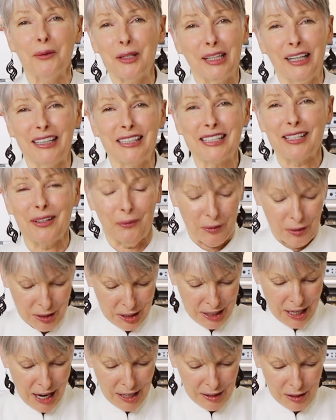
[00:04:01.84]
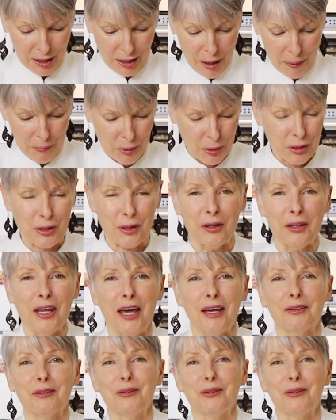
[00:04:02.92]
You can see on the side the numbers are there.